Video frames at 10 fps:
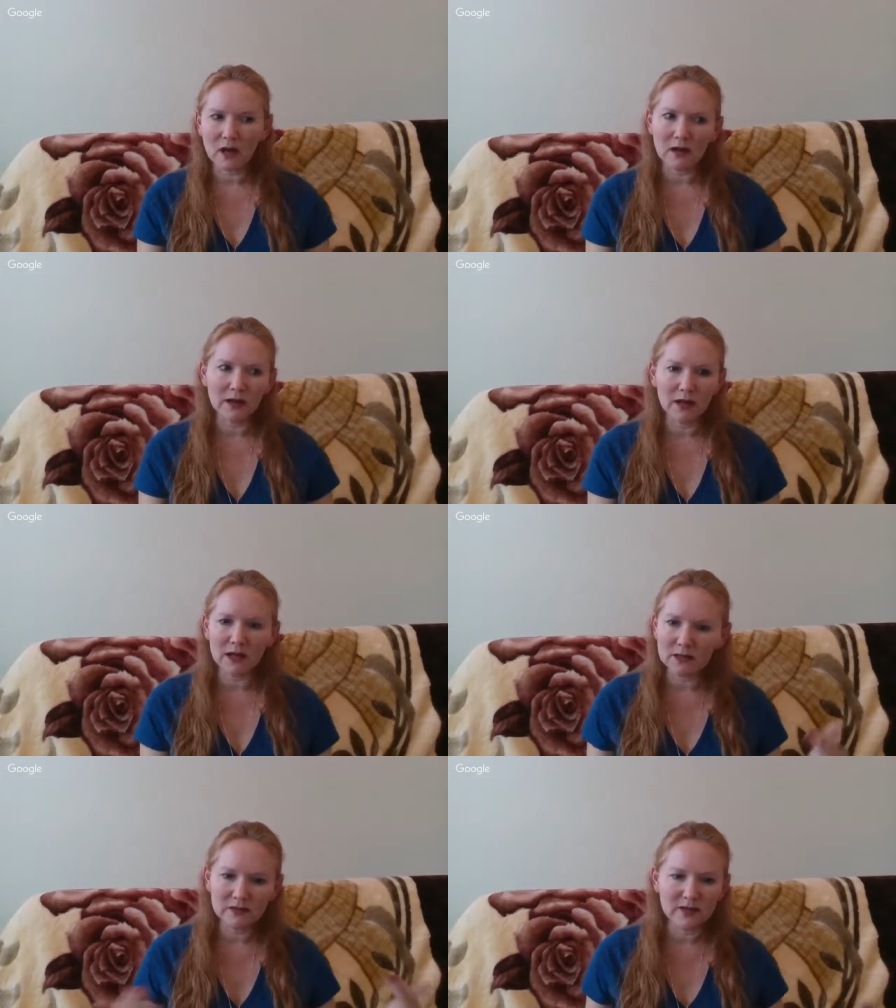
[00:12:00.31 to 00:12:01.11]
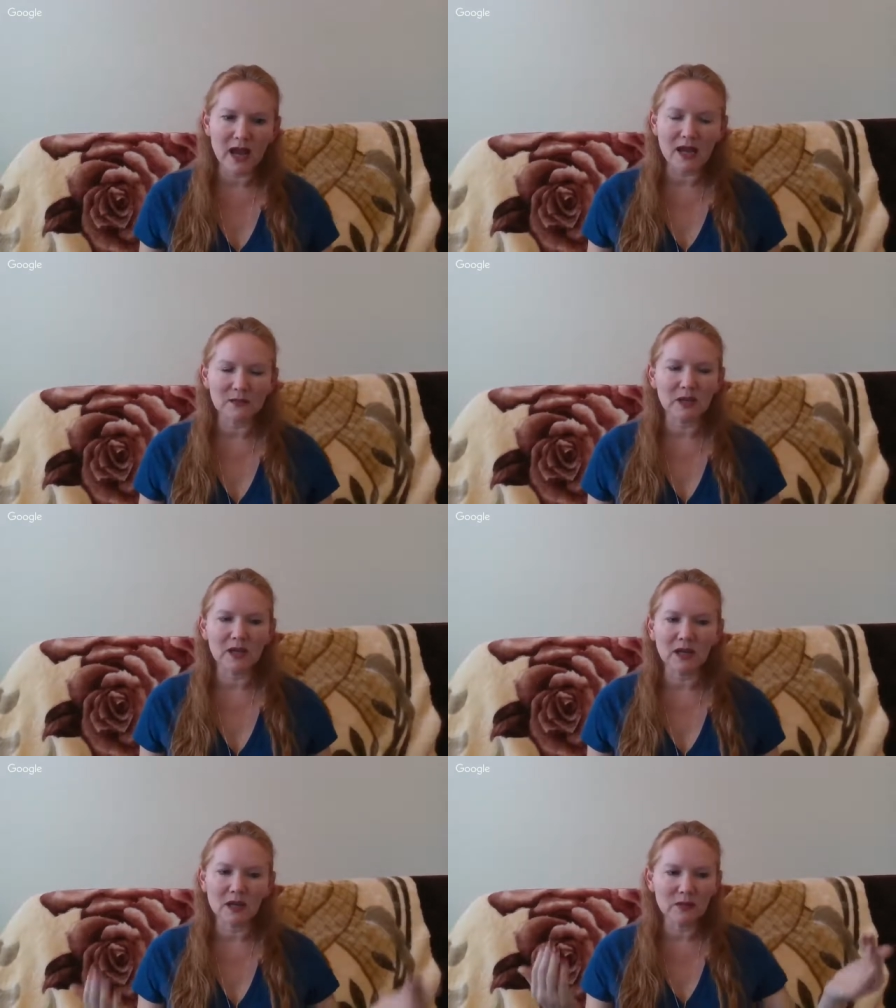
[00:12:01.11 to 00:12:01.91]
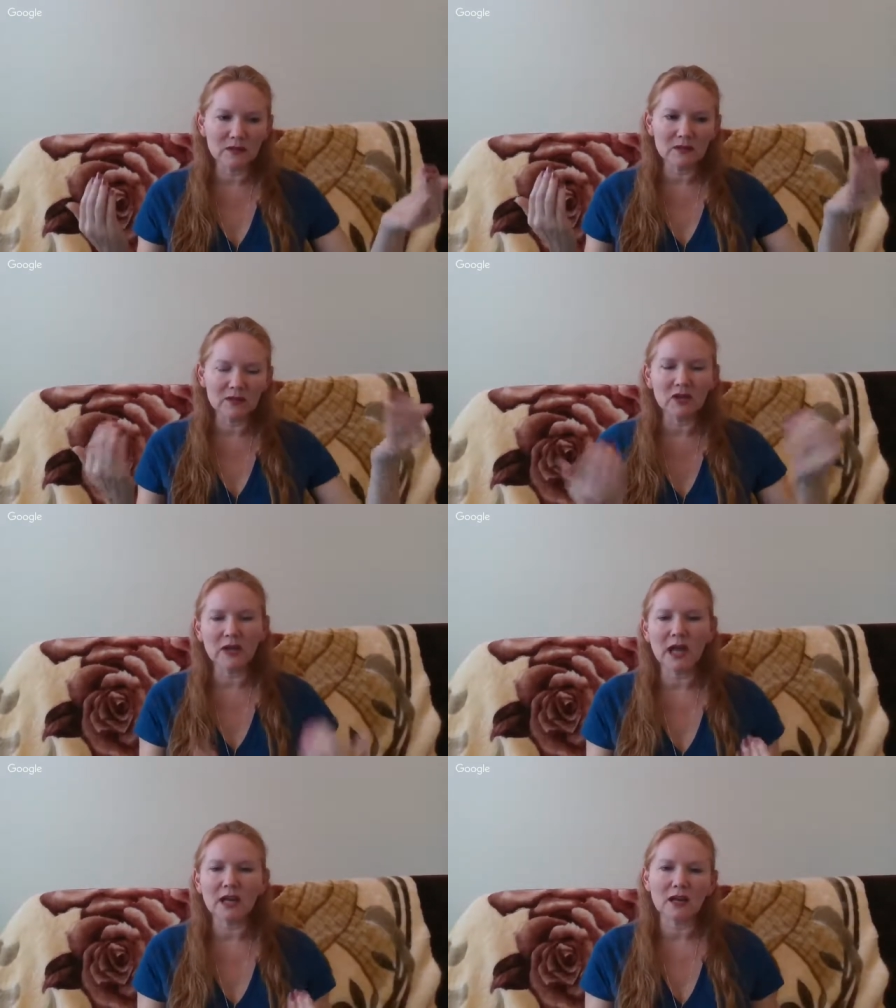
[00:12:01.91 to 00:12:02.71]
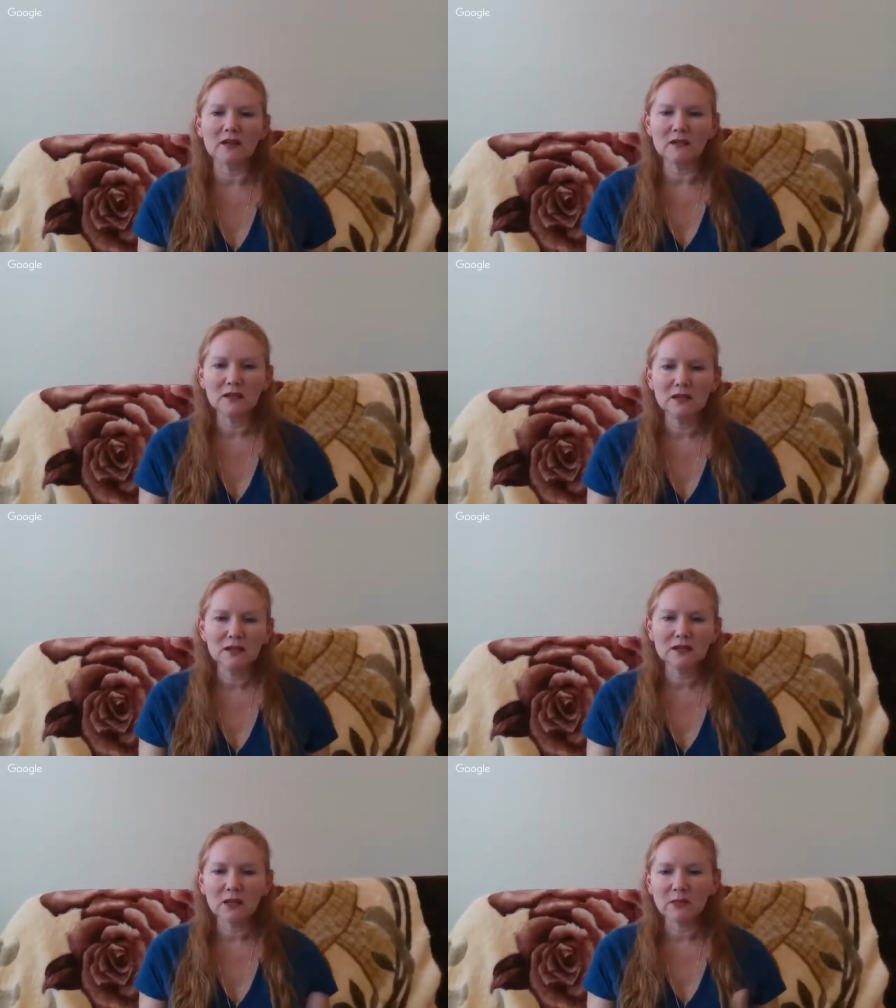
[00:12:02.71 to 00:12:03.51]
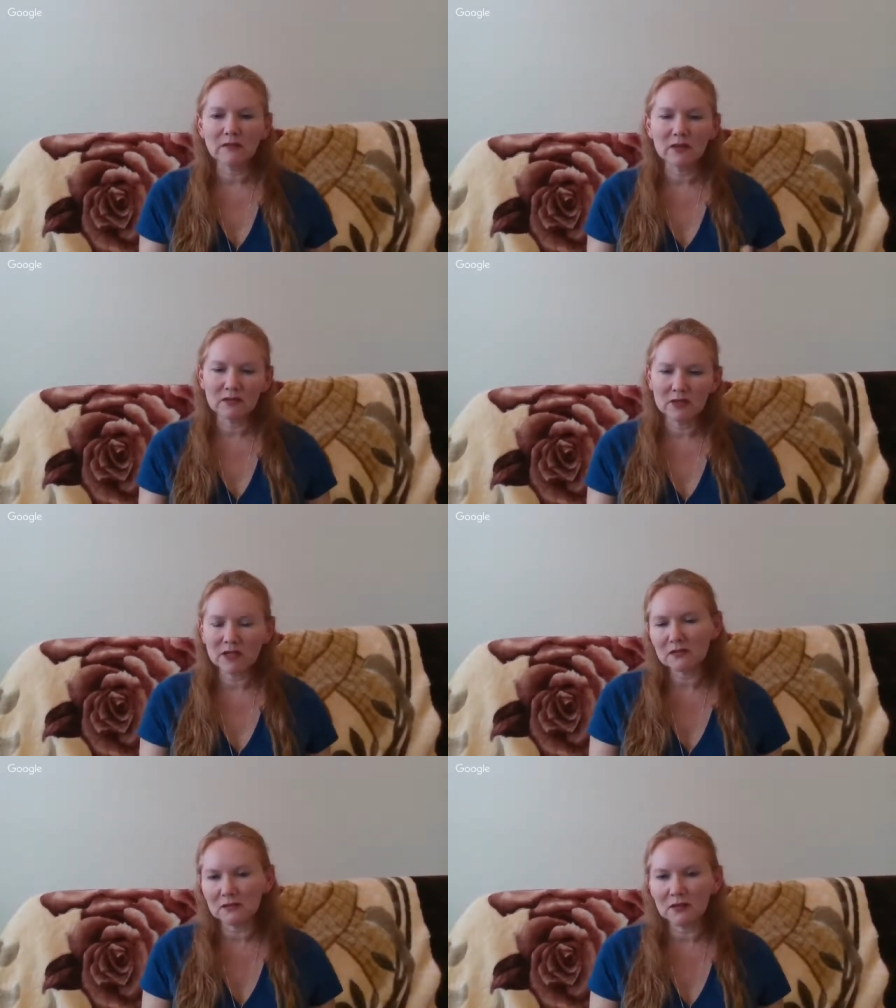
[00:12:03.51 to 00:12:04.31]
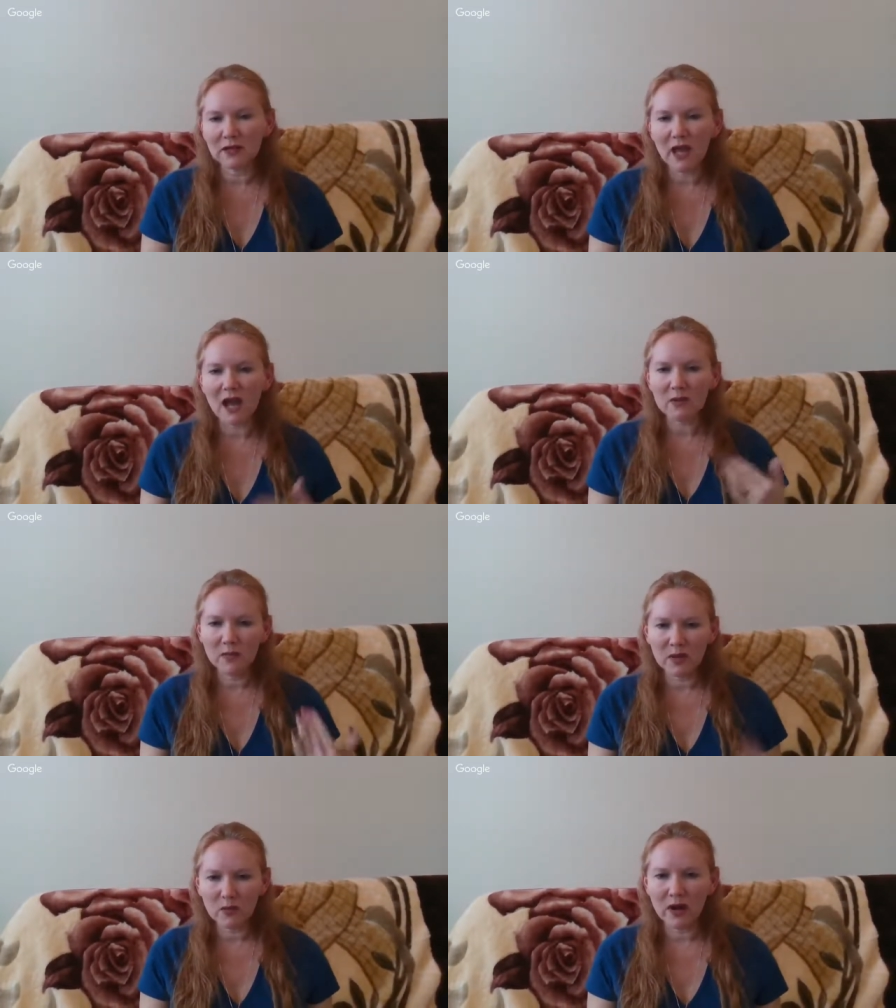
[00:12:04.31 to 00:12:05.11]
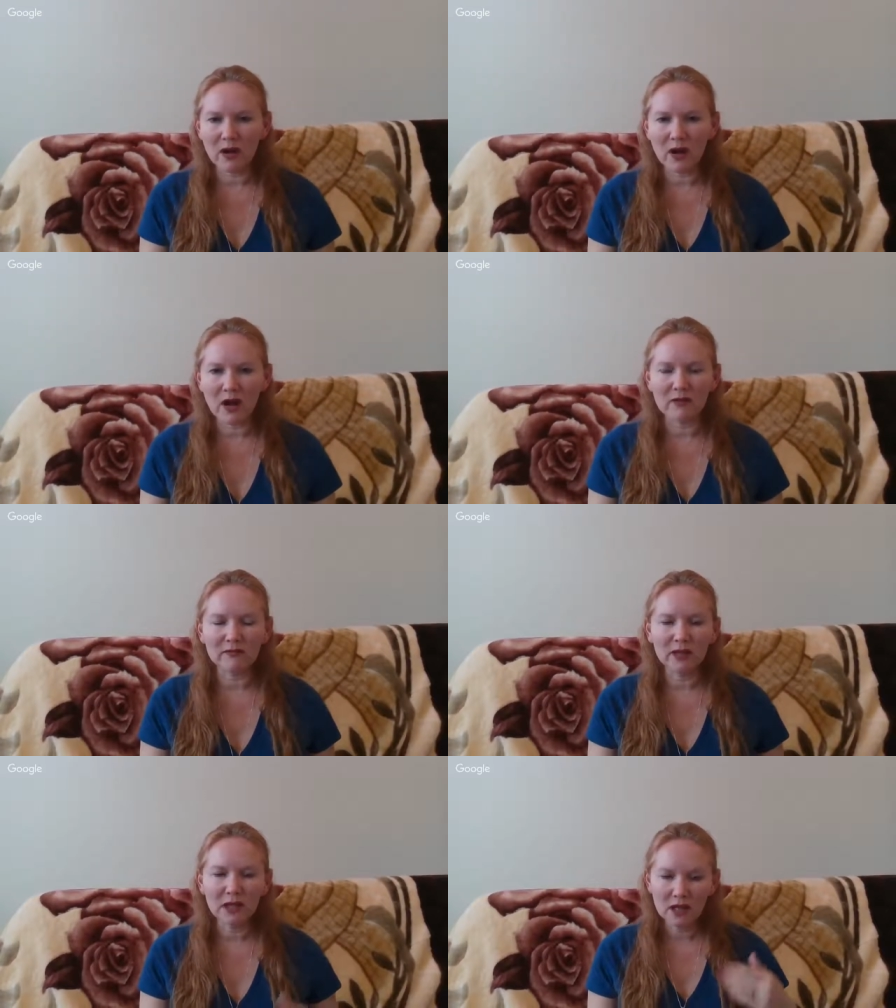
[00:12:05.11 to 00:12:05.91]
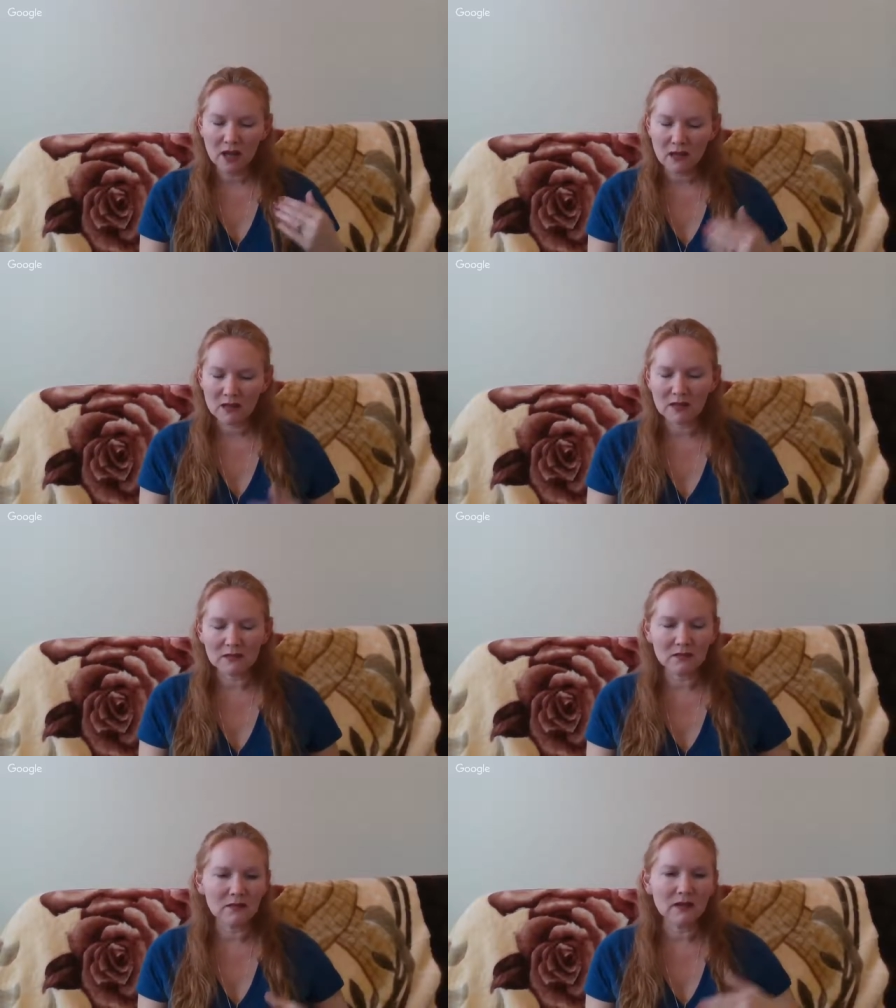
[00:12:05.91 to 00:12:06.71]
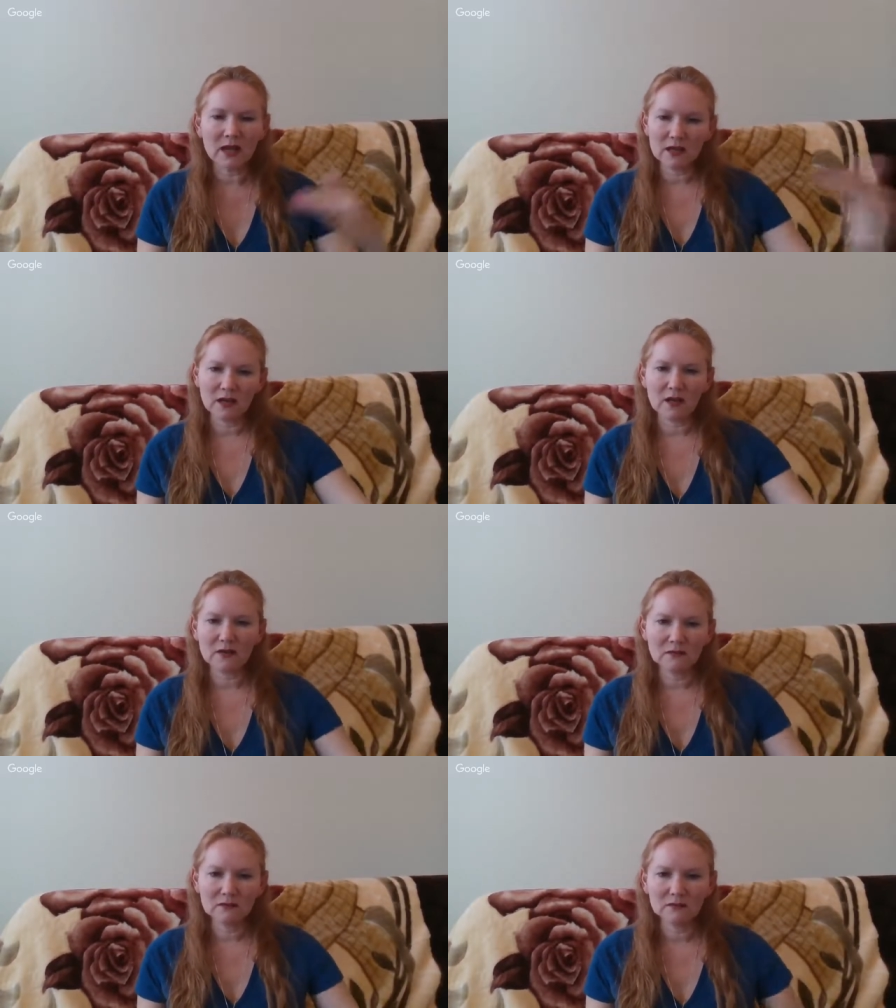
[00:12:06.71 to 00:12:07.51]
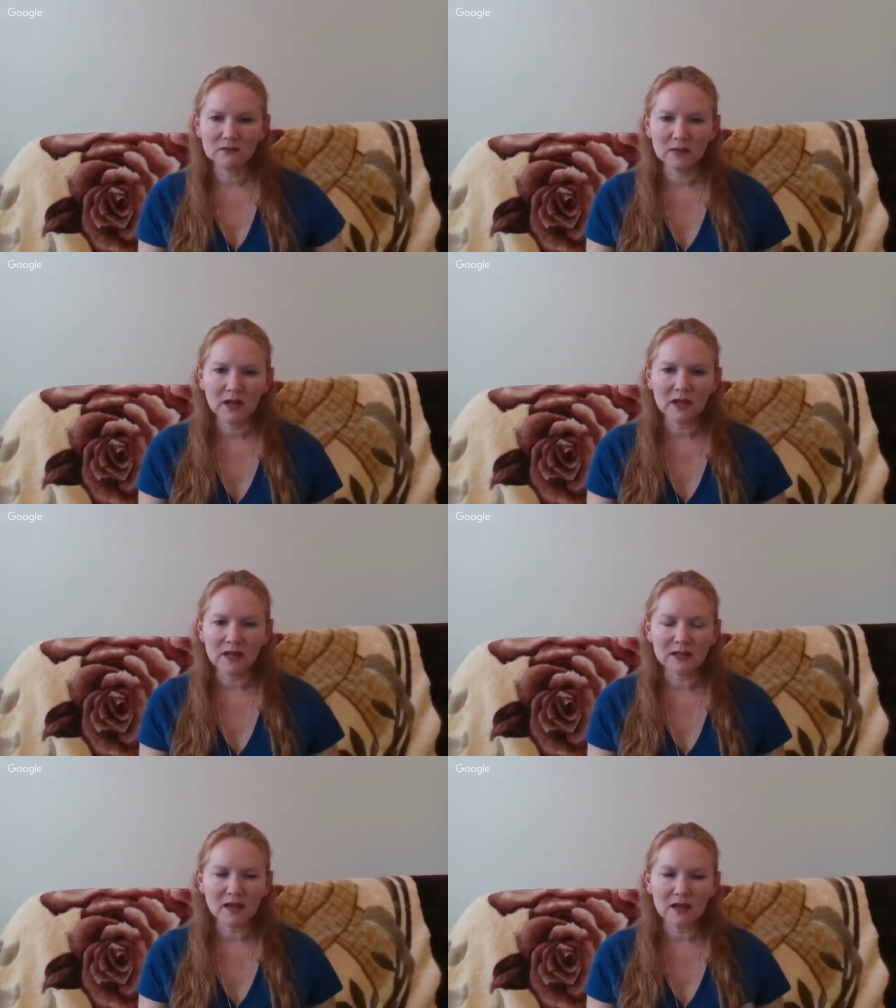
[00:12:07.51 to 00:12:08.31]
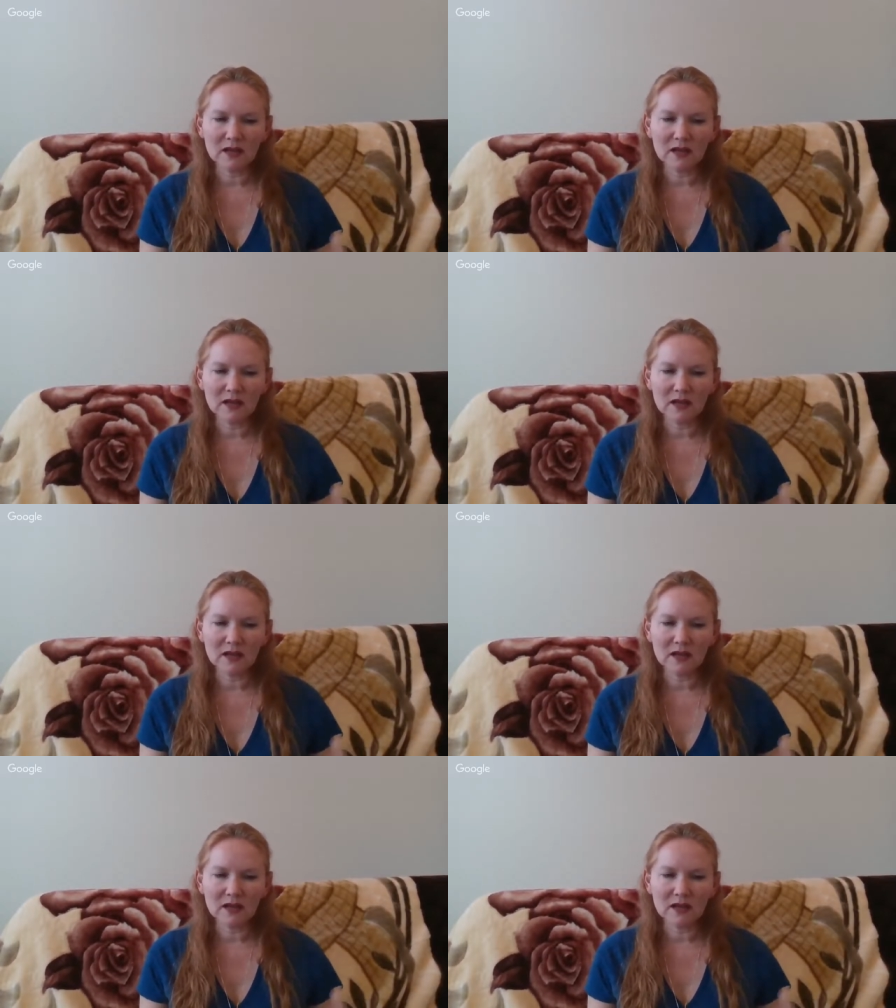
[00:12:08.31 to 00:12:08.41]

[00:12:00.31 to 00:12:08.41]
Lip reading: all you got to do is ask me, come and look at it. Some of it you need to look at and be aware of, and then let it go. And it's like